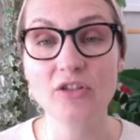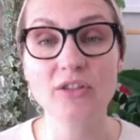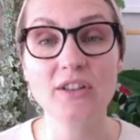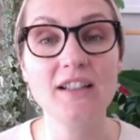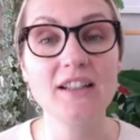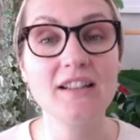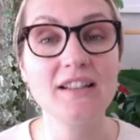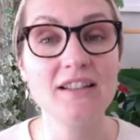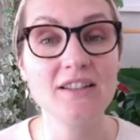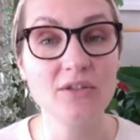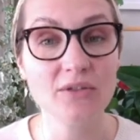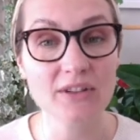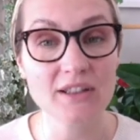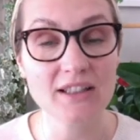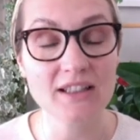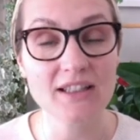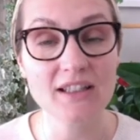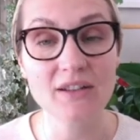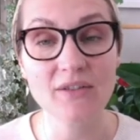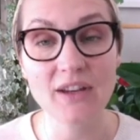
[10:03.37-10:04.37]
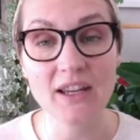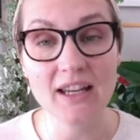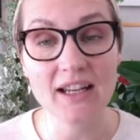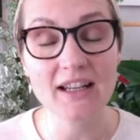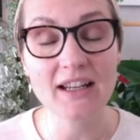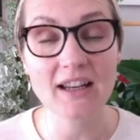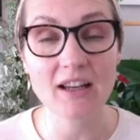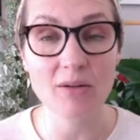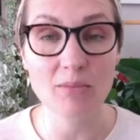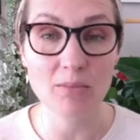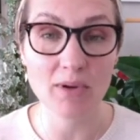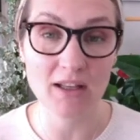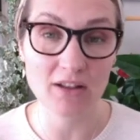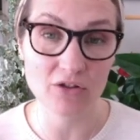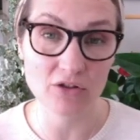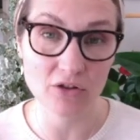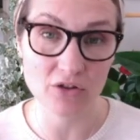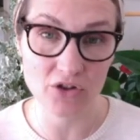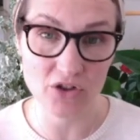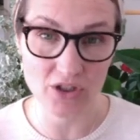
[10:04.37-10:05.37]
really receive healing and
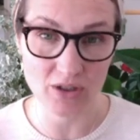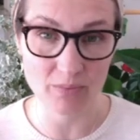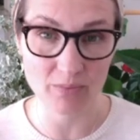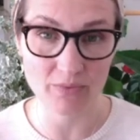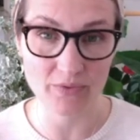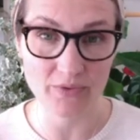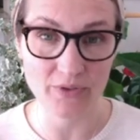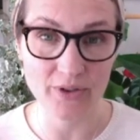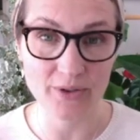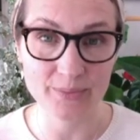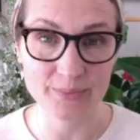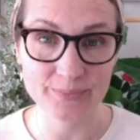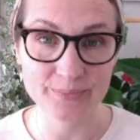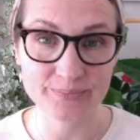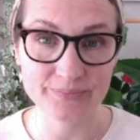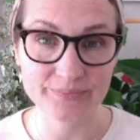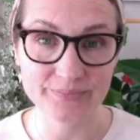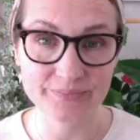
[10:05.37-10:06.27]
mentorship from.